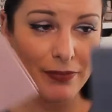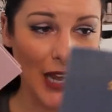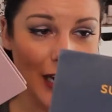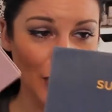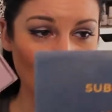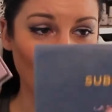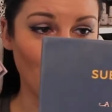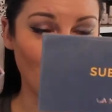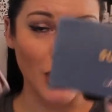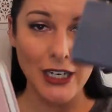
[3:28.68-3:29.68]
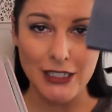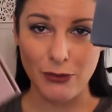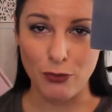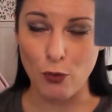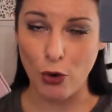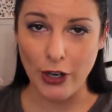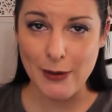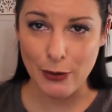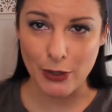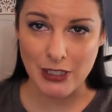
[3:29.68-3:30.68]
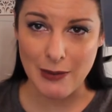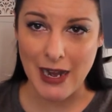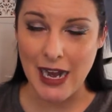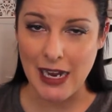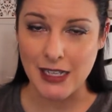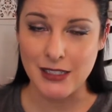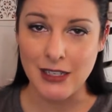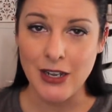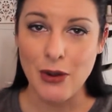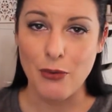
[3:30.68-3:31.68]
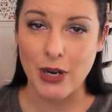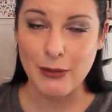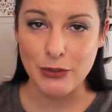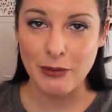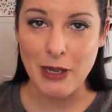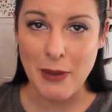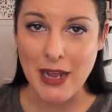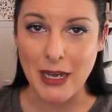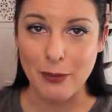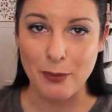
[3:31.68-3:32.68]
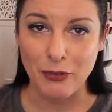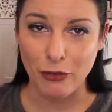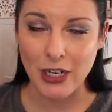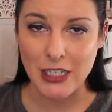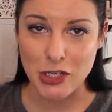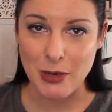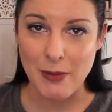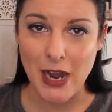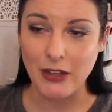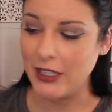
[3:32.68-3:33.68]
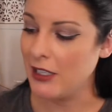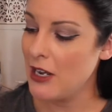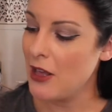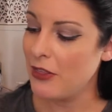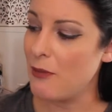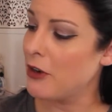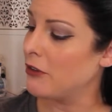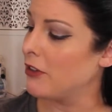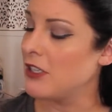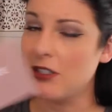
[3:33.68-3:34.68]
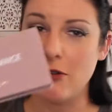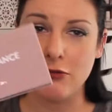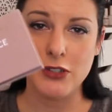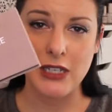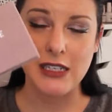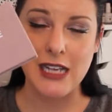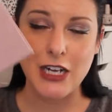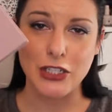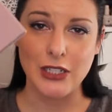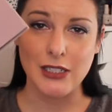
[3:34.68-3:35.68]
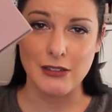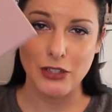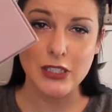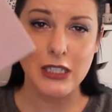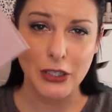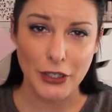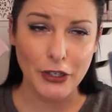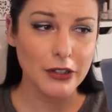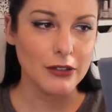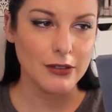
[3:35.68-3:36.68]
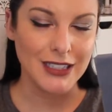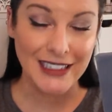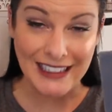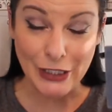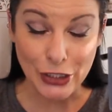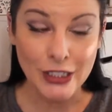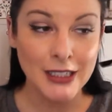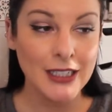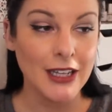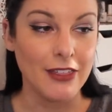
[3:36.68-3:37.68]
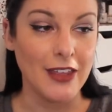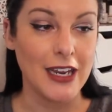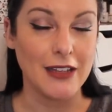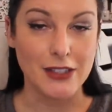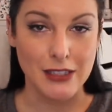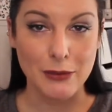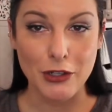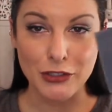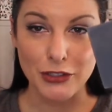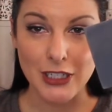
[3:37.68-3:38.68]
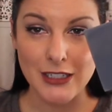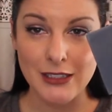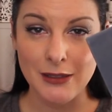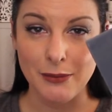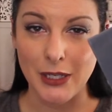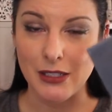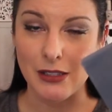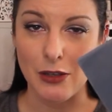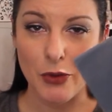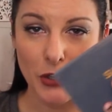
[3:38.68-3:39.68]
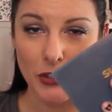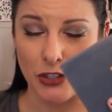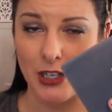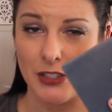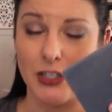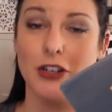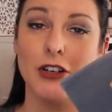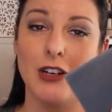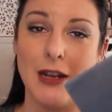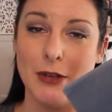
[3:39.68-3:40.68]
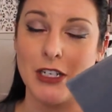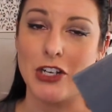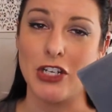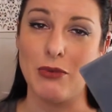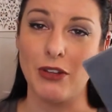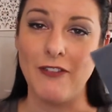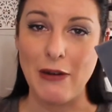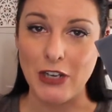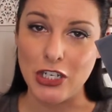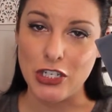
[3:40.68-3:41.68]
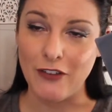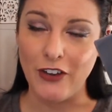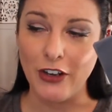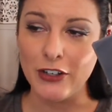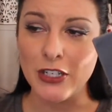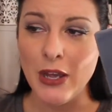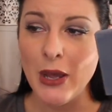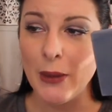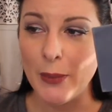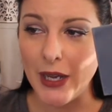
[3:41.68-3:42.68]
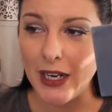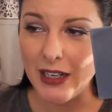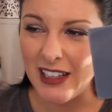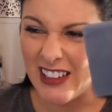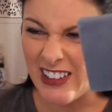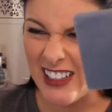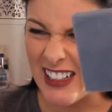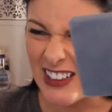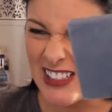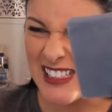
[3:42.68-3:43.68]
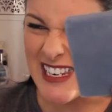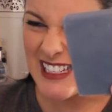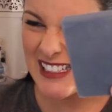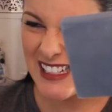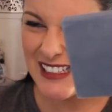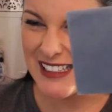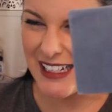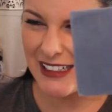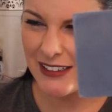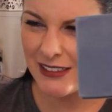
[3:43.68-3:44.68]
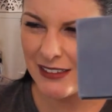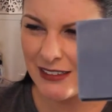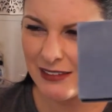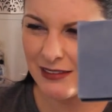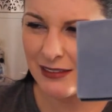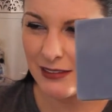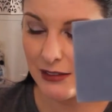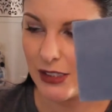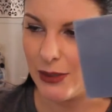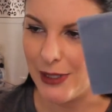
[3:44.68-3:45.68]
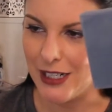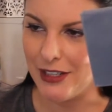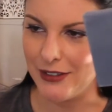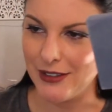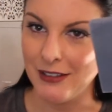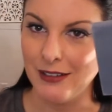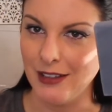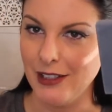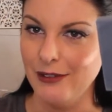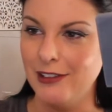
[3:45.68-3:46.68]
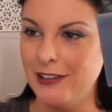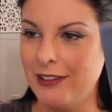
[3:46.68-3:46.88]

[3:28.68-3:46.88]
I don't want to worry about what's on my hands when I'm doing my makeup before I touch my palette. The Modern Renaissance looks cleaner than the Subculture does because the Subculture is darker and I've been touching it with foundation-y fingers. But like, look at it, it looks disgusting. So do my nails, ew.